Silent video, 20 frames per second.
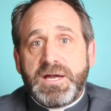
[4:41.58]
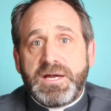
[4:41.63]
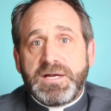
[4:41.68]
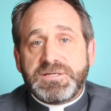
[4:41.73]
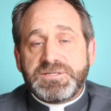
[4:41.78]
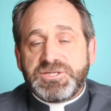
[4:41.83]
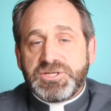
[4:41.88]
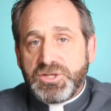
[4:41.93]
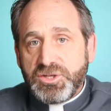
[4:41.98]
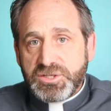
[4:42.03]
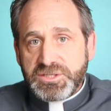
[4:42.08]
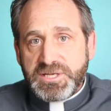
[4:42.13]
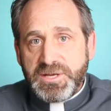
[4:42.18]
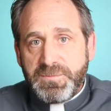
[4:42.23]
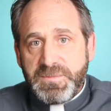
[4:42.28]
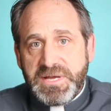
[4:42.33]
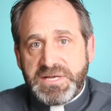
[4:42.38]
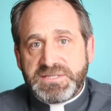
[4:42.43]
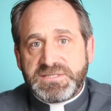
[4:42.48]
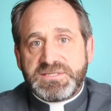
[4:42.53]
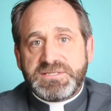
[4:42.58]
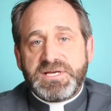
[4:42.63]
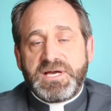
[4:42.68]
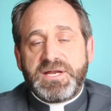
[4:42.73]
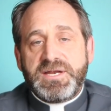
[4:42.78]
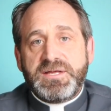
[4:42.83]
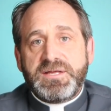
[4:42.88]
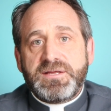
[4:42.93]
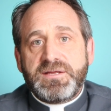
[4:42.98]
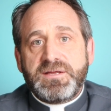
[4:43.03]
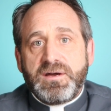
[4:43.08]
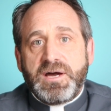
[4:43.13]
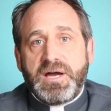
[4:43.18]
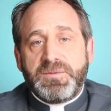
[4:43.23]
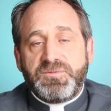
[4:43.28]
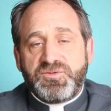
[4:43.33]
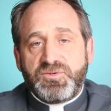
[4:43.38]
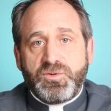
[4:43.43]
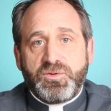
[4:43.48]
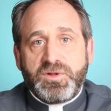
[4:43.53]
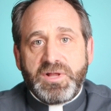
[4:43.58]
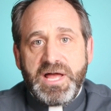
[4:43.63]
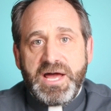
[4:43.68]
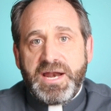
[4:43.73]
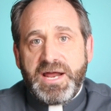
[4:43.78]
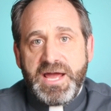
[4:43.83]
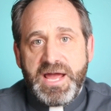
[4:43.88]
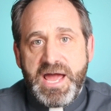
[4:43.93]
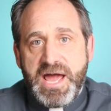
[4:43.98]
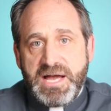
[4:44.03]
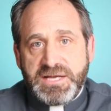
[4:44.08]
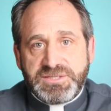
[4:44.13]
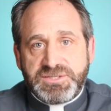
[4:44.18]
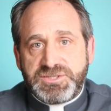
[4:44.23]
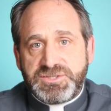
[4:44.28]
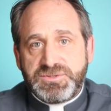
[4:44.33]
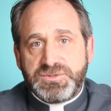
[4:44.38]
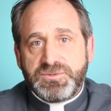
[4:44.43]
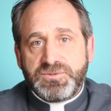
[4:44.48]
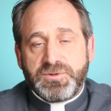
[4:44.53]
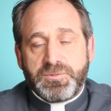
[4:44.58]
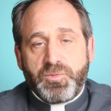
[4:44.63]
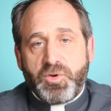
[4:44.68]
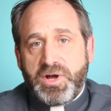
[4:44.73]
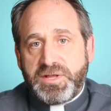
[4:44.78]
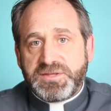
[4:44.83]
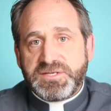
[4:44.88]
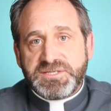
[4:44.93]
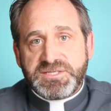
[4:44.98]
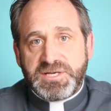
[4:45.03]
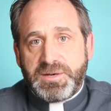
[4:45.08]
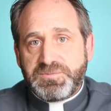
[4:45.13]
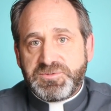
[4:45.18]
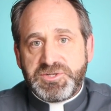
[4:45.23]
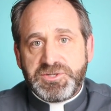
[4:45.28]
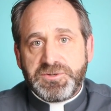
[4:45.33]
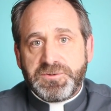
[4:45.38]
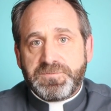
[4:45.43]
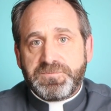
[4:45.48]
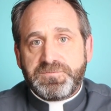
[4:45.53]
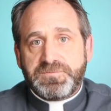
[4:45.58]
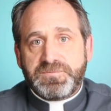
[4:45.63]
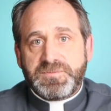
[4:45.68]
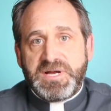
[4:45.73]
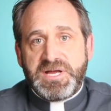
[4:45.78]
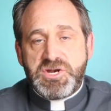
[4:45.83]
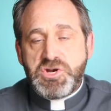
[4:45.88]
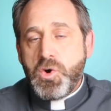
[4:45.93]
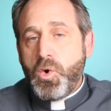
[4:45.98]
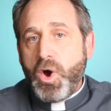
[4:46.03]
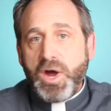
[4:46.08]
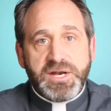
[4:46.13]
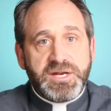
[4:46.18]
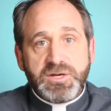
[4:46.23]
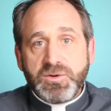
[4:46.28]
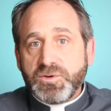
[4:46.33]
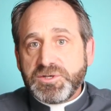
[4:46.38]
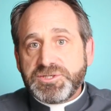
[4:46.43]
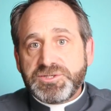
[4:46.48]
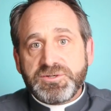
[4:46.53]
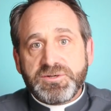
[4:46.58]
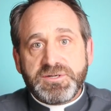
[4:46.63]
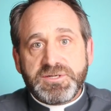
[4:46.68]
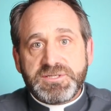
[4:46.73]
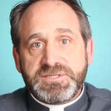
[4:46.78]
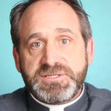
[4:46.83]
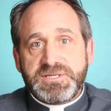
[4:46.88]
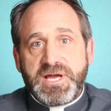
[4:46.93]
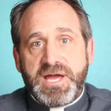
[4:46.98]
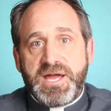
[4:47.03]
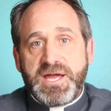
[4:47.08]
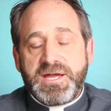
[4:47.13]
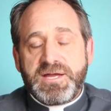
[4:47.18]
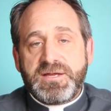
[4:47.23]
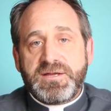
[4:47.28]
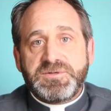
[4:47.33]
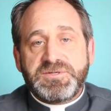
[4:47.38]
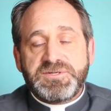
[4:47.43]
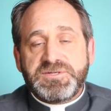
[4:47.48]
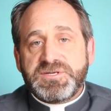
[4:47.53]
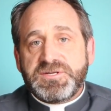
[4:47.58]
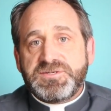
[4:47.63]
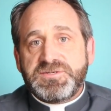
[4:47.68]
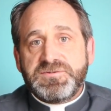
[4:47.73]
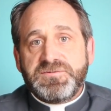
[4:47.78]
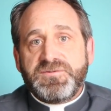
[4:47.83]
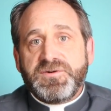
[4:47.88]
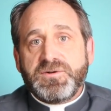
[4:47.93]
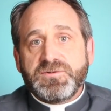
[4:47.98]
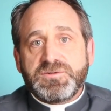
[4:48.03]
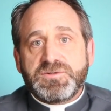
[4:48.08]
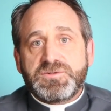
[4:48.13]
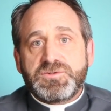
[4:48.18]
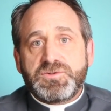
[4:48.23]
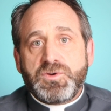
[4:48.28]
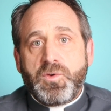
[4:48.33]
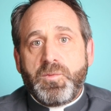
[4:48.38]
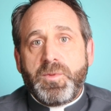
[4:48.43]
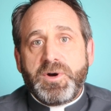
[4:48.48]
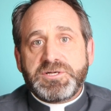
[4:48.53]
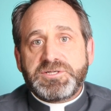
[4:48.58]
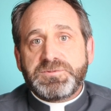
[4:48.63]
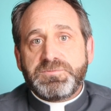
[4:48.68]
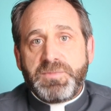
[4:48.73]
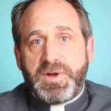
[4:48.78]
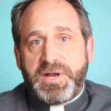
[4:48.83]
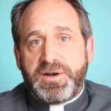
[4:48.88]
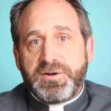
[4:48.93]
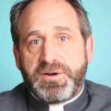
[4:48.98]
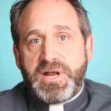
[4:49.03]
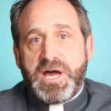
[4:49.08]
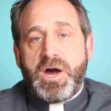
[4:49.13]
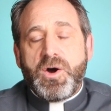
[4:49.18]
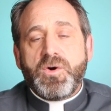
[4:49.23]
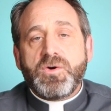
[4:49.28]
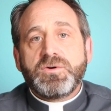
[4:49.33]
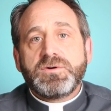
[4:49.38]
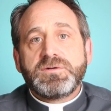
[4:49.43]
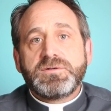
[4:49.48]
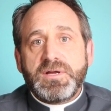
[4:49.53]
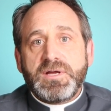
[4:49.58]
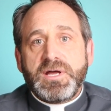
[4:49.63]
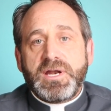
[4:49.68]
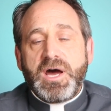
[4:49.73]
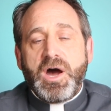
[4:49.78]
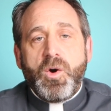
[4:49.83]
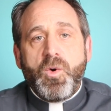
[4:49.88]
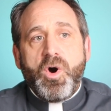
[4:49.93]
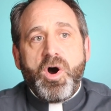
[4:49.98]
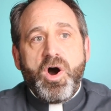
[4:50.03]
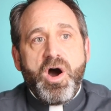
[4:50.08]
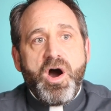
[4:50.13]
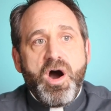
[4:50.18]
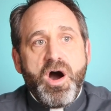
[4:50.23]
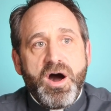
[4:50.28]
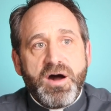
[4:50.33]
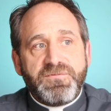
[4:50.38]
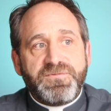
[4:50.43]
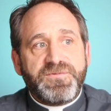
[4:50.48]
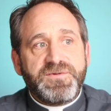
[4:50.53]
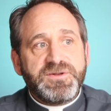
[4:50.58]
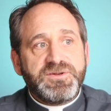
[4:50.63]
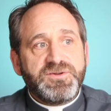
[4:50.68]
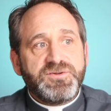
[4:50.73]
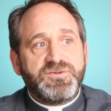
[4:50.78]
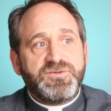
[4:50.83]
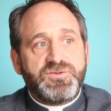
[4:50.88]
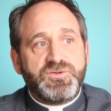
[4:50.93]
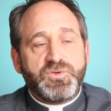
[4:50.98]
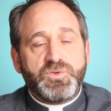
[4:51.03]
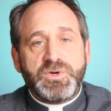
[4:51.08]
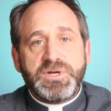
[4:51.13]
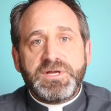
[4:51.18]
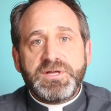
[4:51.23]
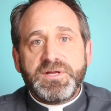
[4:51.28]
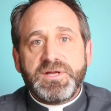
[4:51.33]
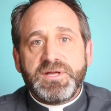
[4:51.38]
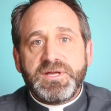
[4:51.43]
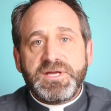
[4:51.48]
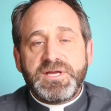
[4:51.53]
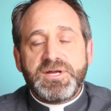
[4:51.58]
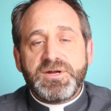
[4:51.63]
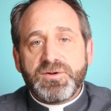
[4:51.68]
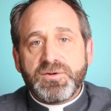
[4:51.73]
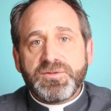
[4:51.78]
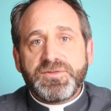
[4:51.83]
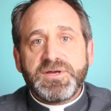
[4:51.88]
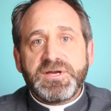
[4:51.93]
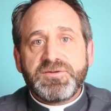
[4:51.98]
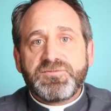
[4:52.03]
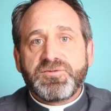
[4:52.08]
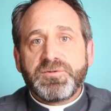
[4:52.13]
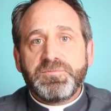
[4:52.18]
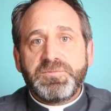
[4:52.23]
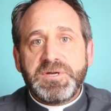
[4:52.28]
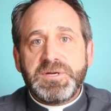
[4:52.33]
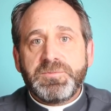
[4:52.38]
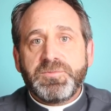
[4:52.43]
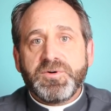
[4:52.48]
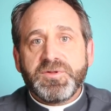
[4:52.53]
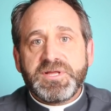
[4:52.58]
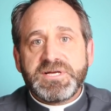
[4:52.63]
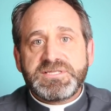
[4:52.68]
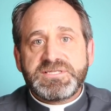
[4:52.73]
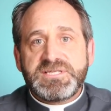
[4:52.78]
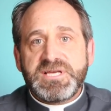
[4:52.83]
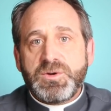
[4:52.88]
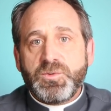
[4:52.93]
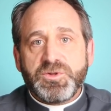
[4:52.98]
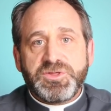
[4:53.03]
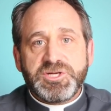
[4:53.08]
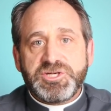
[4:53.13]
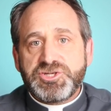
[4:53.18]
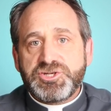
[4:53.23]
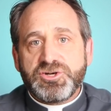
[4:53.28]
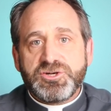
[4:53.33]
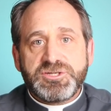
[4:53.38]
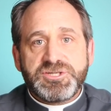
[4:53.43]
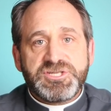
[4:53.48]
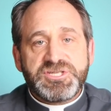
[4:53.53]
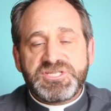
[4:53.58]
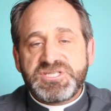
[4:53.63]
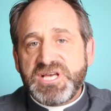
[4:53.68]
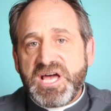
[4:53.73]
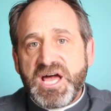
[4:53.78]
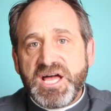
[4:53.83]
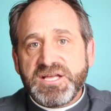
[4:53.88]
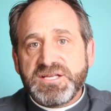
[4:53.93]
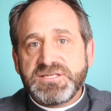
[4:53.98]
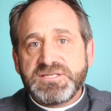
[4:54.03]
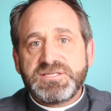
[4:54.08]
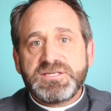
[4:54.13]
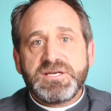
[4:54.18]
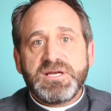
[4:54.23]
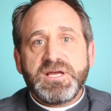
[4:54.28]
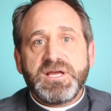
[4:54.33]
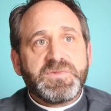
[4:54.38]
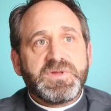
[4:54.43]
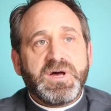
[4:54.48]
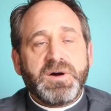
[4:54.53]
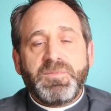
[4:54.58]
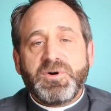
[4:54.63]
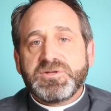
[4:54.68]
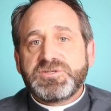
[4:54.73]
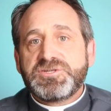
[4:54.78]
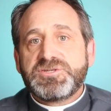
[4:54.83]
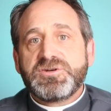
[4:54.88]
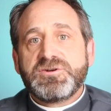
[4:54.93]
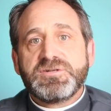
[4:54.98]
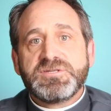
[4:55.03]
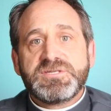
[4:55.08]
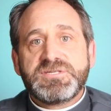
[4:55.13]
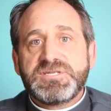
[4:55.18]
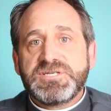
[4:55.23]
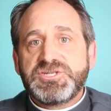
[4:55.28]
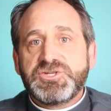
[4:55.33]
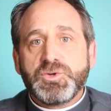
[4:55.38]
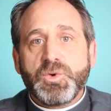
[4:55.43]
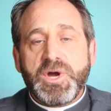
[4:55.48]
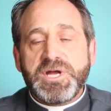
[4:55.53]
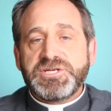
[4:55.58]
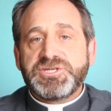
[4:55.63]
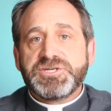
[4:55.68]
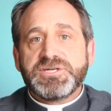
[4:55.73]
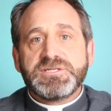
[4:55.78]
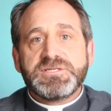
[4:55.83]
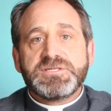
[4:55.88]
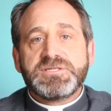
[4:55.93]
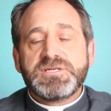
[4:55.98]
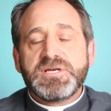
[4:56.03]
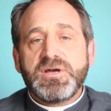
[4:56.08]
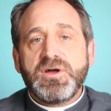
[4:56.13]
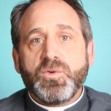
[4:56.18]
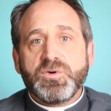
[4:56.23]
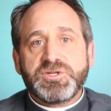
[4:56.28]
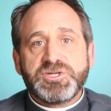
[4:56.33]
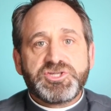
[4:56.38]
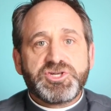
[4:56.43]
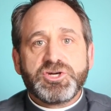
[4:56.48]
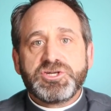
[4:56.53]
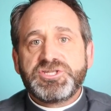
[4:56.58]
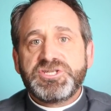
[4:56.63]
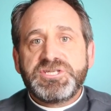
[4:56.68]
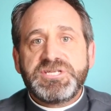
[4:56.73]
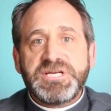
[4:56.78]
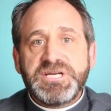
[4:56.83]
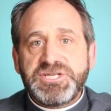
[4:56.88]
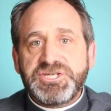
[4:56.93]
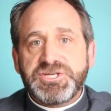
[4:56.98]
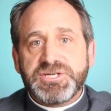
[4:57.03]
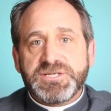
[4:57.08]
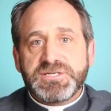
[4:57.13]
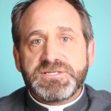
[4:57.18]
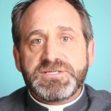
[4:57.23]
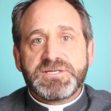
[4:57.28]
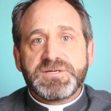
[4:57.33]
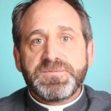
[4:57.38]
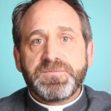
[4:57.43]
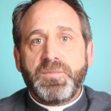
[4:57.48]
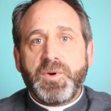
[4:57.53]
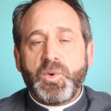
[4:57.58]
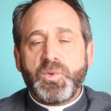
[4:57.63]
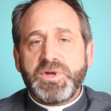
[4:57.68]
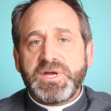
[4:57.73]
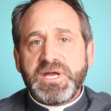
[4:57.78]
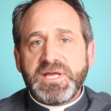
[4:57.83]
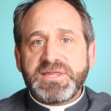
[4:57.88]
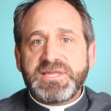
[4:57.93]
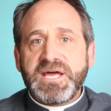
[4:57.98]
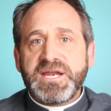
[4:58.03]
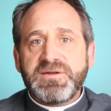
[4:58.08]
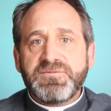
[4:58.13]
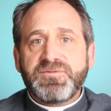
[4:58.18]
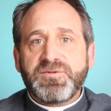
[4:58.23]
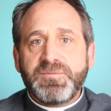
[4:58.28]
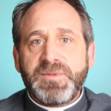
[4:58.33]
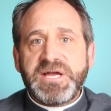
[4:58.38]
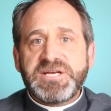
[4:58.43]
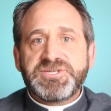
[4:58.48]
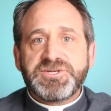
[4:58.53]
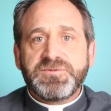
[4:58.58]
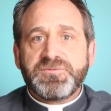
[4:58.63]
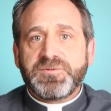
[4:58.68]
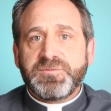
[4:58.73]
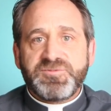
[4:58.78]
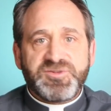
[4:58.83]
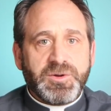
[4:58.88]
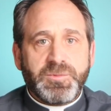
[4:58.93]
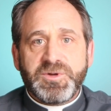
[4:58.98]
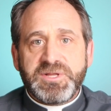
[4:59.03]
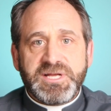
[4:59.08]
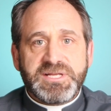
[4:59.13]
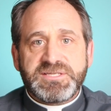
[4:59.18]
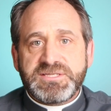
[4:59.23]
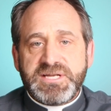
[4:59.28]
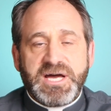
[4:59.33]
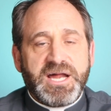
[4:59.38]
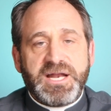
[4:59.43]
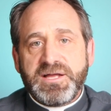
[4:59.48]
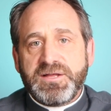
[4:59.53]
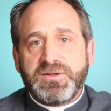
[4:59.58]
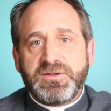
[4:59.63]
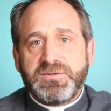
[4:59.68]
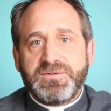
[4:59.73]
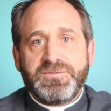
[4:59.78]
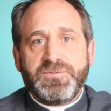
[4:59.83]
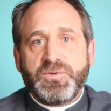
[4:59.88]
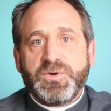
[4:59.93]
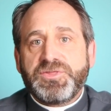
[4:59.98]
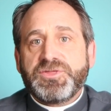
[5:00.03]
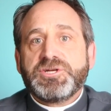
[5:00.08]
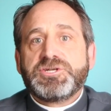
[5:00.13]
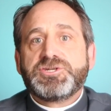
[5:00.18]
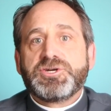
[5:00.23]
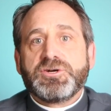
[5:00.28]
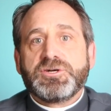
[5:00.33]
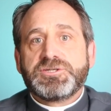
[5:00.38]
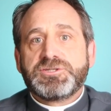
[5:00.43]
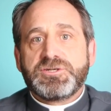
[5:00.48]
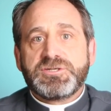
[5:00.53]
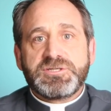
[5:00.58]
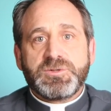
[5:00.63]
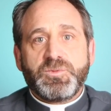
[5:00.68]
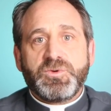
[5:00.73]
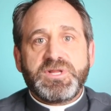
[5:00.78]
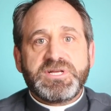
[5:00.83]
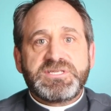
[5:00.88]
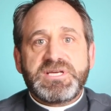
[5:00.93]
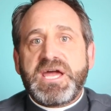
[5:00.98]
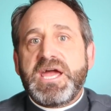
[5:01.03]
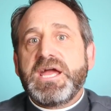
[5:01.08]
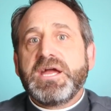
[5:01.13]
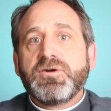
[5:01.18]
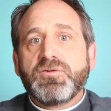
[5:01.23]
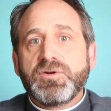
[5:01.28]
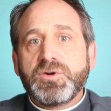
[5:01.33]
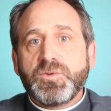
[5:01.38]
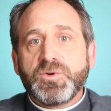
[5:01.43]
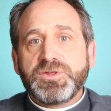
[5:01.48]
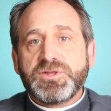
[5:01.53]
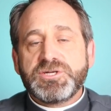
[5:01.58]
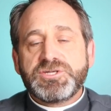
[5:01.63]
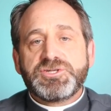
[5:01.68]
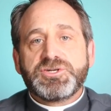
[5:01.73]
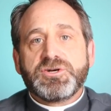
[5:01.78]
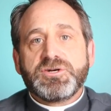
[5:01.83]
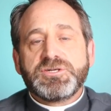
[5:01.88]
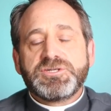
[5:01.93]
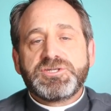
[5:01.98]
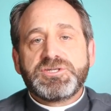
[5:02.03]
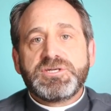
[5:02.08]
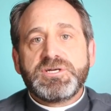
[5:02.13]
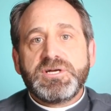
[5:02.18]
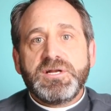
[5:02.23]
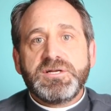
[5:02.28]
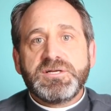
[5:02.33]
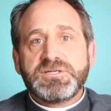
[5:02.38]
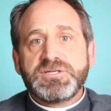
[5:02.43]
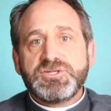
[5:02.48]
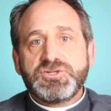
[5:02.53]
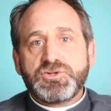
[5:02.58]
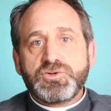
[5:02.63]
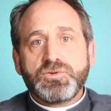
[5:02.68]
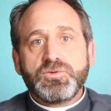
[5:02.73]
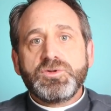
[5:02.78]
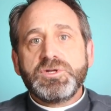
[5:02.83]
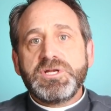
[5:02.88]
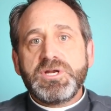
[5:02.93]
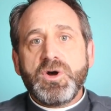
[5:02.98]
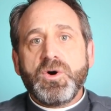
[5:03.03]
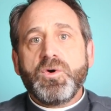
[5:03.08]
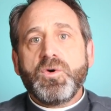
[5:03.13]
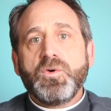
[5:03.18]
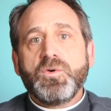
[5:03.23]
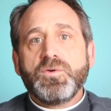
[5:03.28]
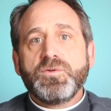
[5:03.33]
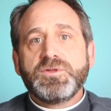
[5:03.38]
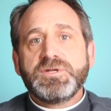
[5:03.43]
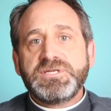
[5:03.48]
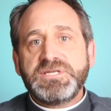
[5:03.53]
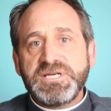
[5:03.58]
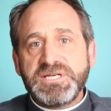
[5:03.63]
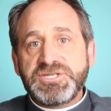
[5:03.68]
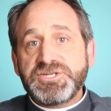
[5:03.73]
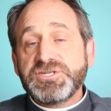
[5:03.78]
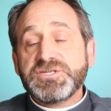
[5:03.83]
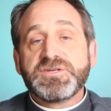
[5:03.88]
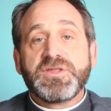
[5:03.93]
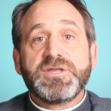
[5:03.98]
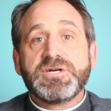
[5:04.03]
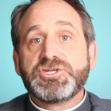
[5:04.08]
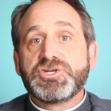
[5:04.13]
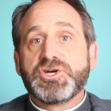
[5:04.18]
And she looked at me and said, I'm so glad I asked you or brought this up to you. I had no idea what you're going to say. She said she felt so much better now. And how often do we hear things from people that say what the church says about certain situations, what the church teaches, but we get that information from someone that's not with the church, or someone that's angry with the church and doesn't truly know the teachings of the